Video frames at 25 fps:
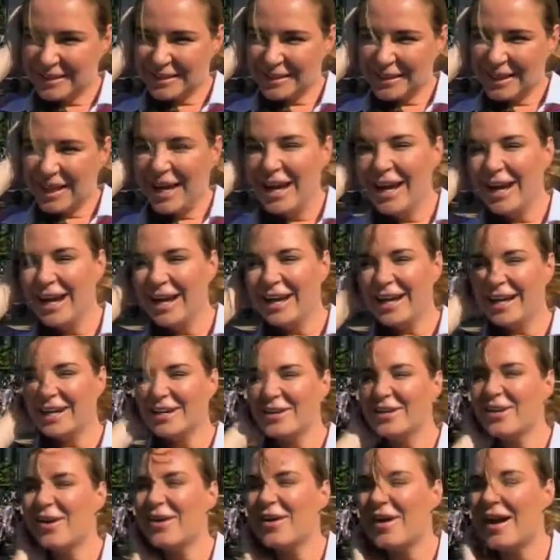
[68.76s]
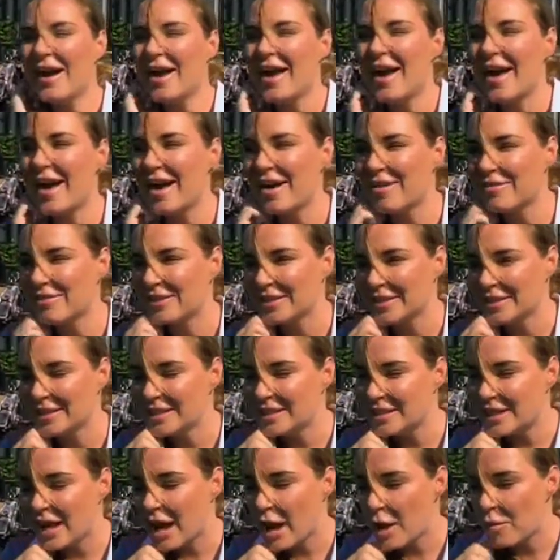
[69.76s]
up? no, I
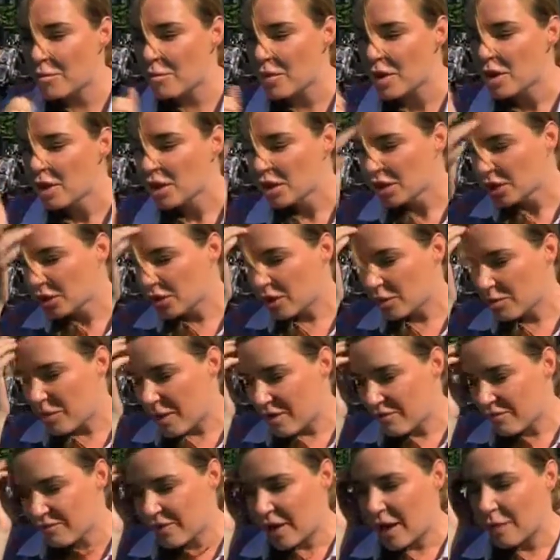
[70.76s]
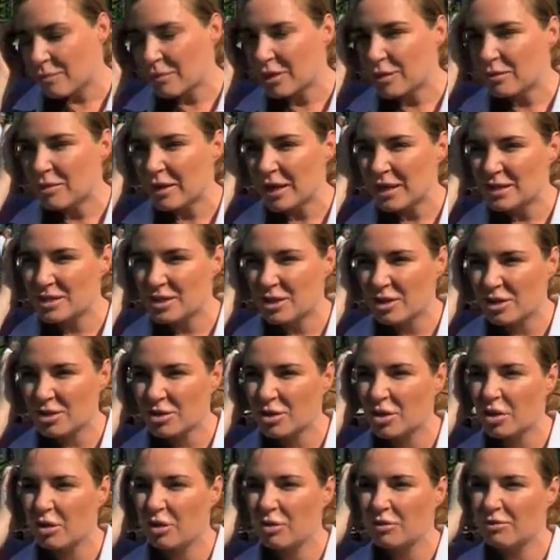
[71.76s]
haven't. Um, you know, my family plays a lot
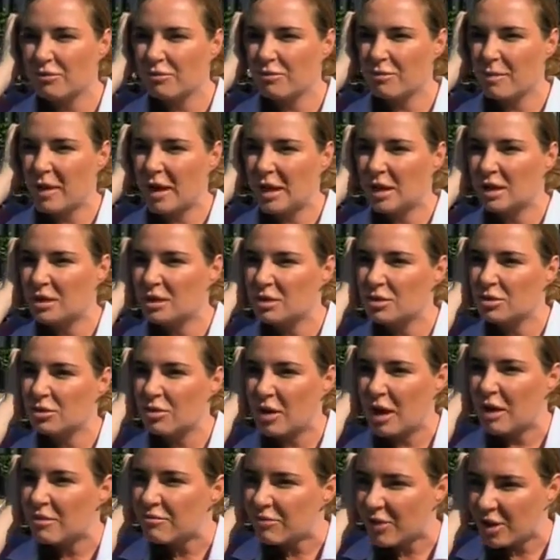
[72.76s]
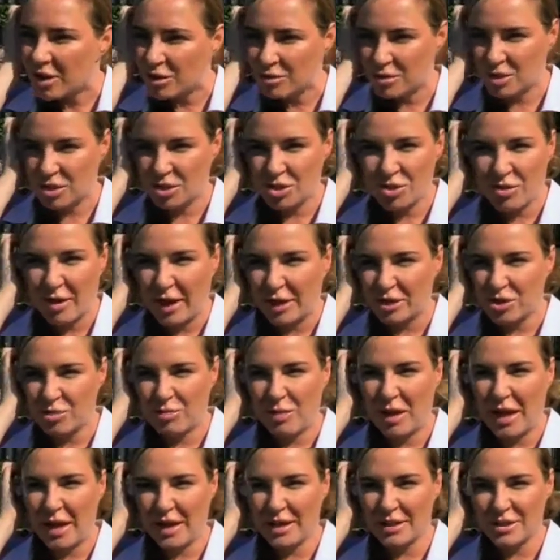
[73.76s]
of golf. My grandfather was a
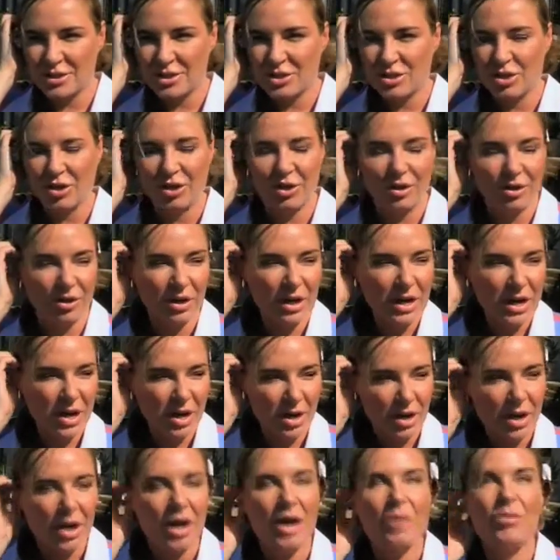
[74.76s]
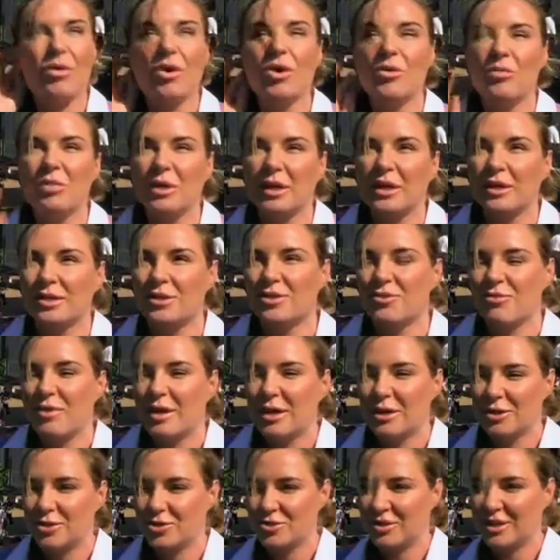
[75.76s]
scratch player, so I'm hoping it's
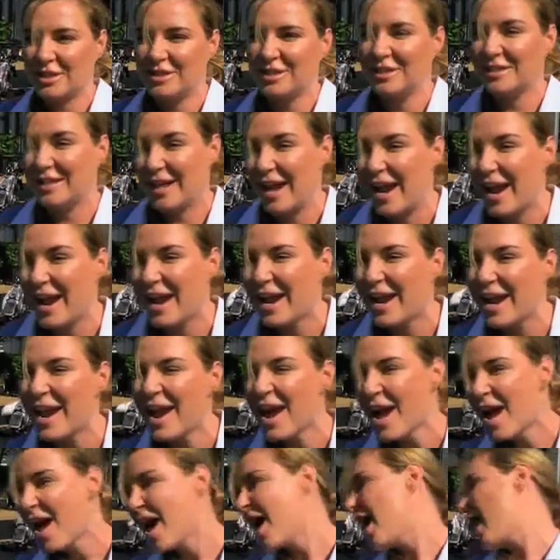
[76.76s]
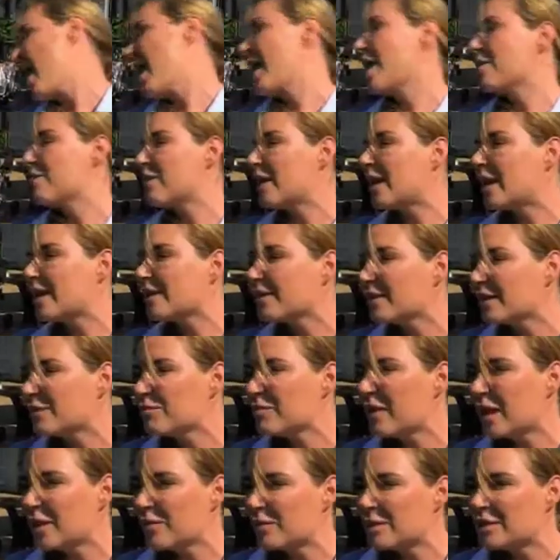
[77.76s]
hereditary today. um, and I
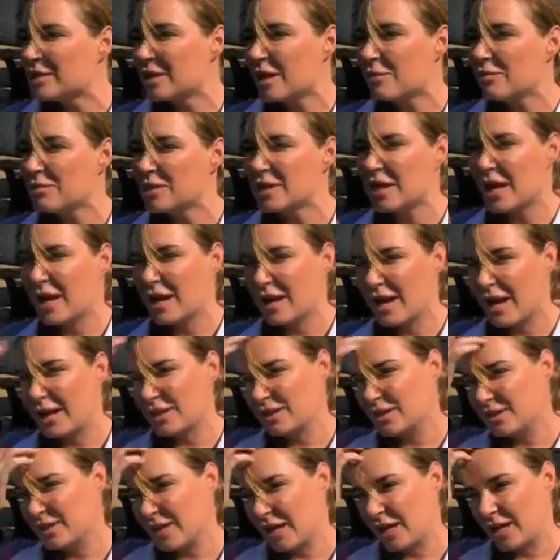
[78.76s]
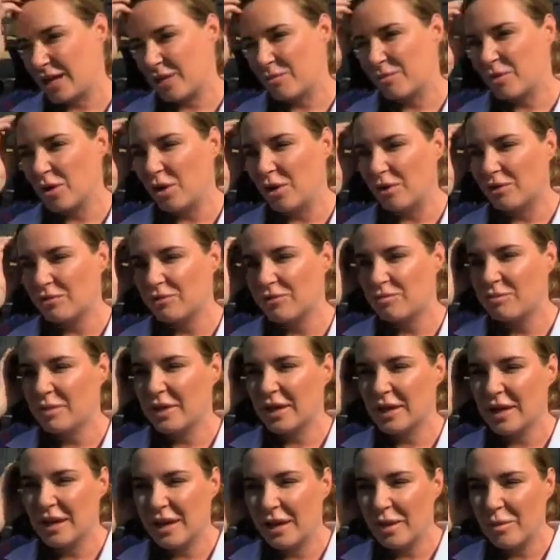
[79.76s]
think maybe someday I'd like to take up golf,
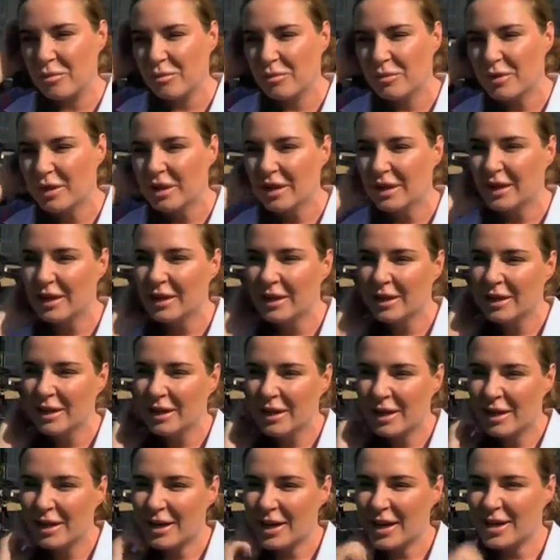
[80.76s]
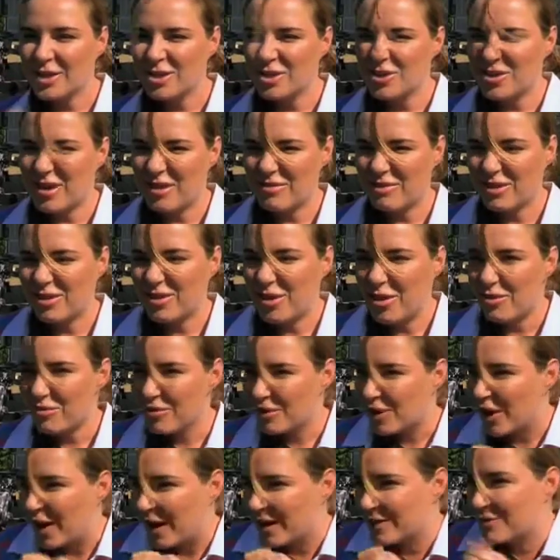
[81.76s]
but um, I'd like to drive the
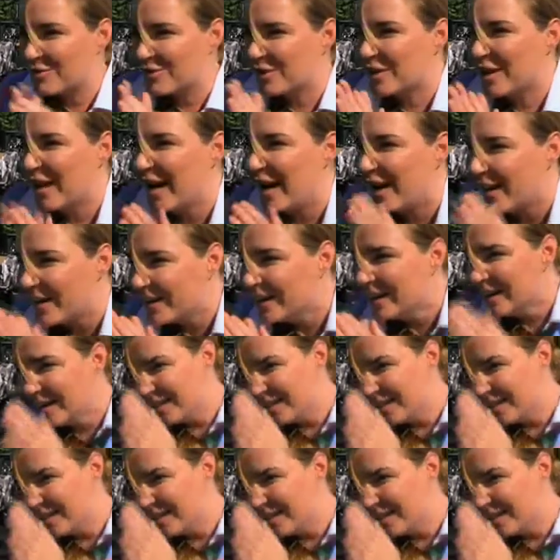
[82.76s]
golf cart for now.